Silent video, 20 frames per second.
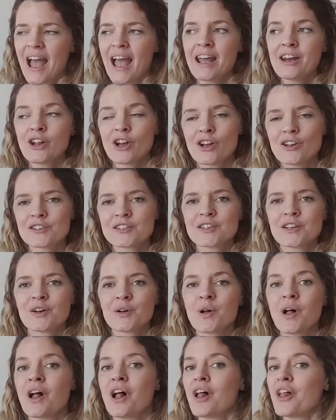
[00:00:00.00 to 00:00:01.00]
and
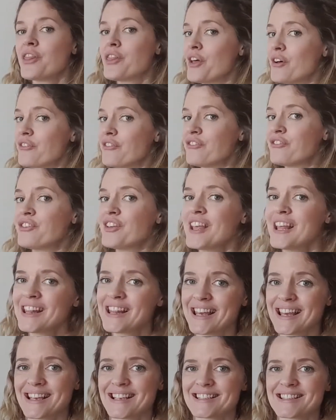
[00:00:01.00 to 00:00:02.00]
also the
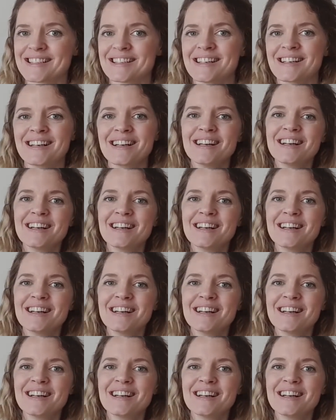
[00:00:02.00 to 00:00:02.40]
feelings.